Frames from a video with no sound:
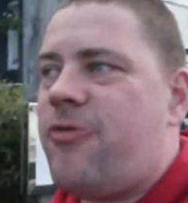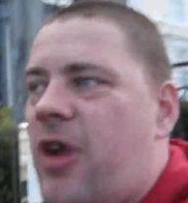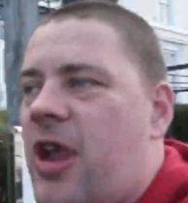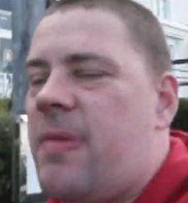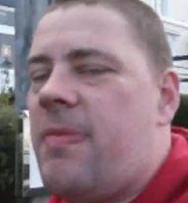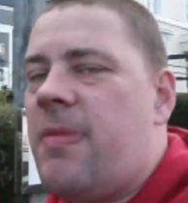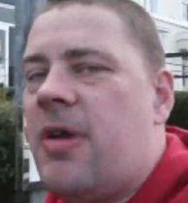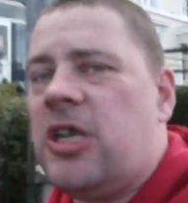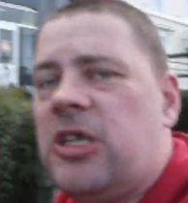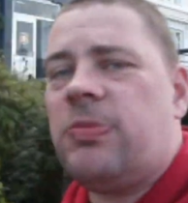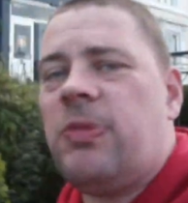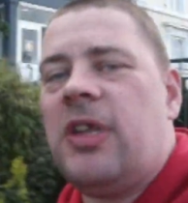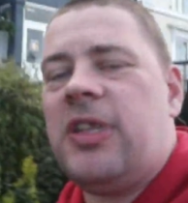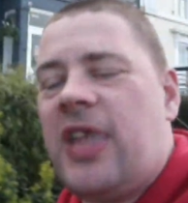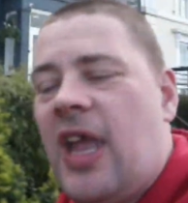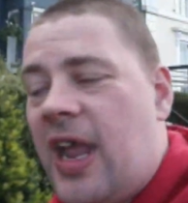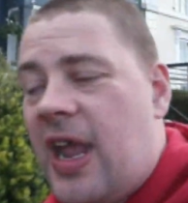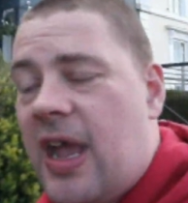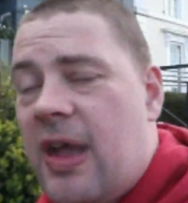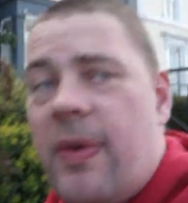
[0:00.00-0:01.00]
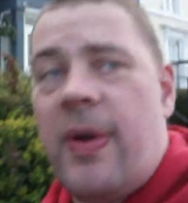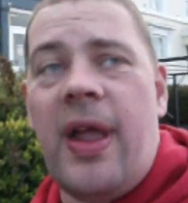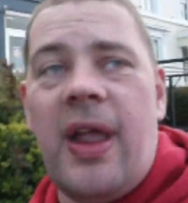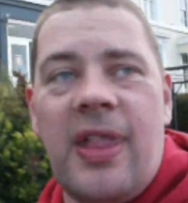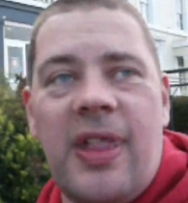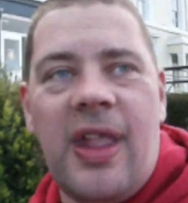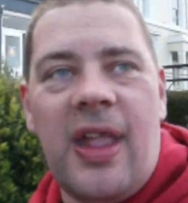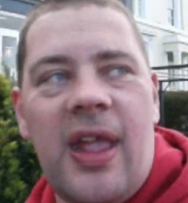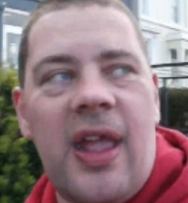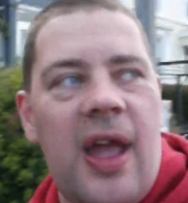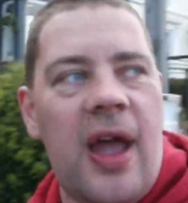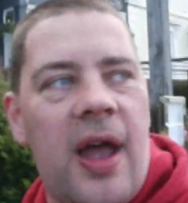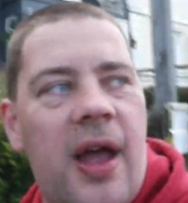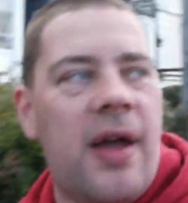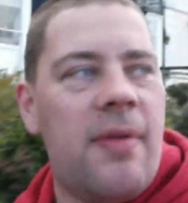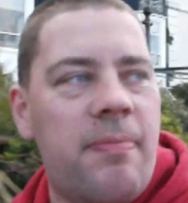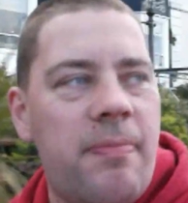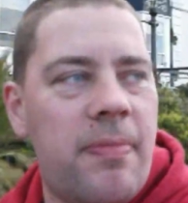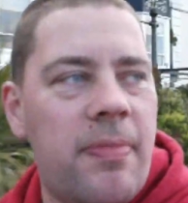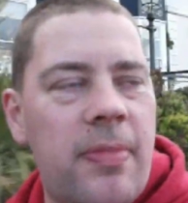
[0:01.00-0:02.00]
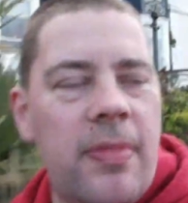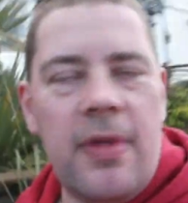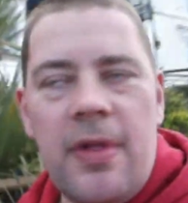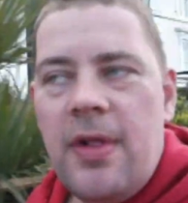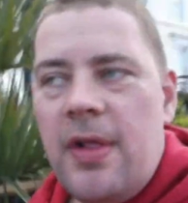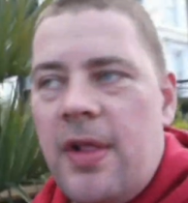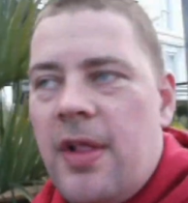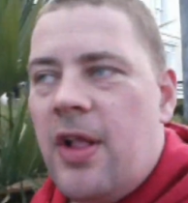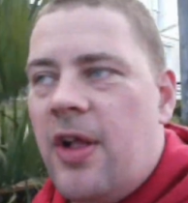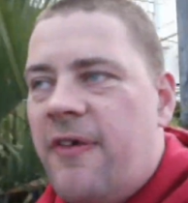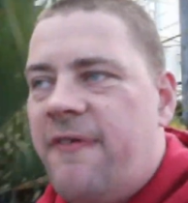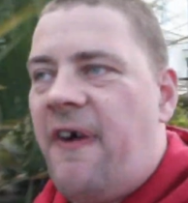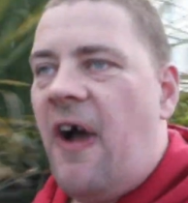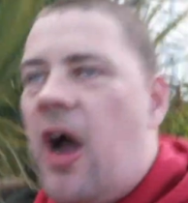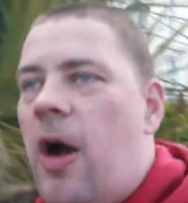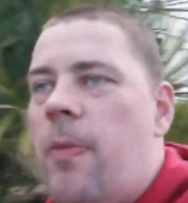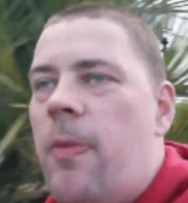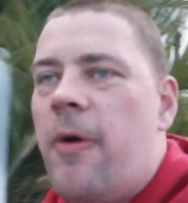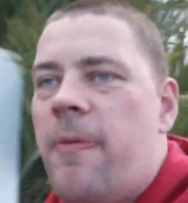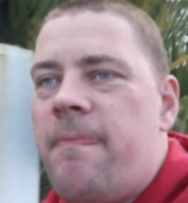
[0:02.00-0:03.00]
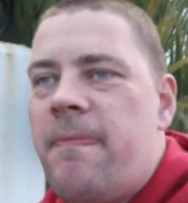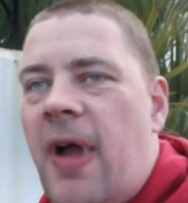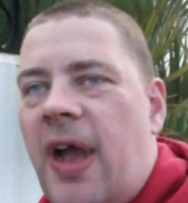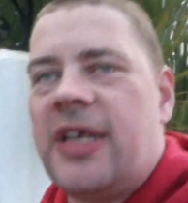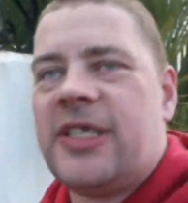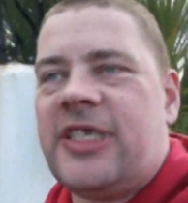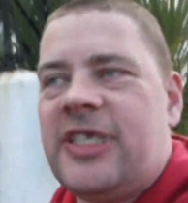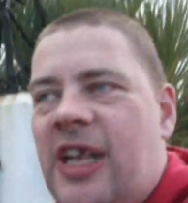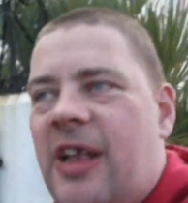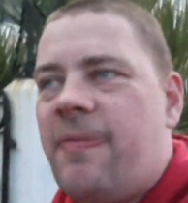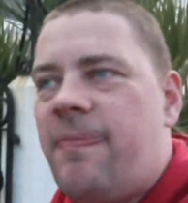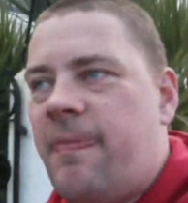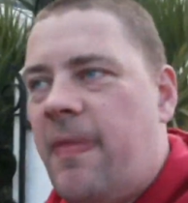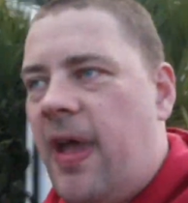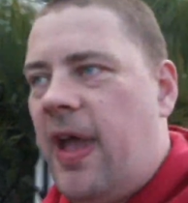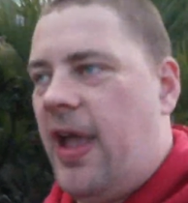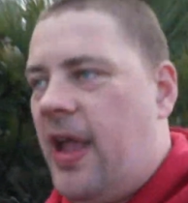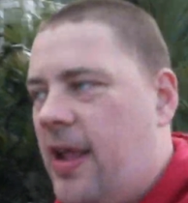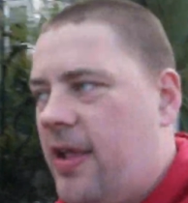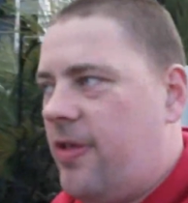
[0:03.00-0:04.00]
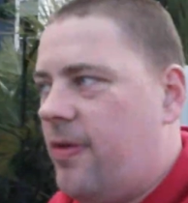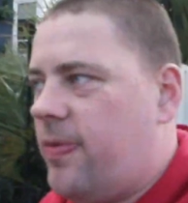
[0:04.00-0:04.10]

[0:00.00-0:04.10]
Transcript: pretty much my day out in the Falmouth Massive, mate.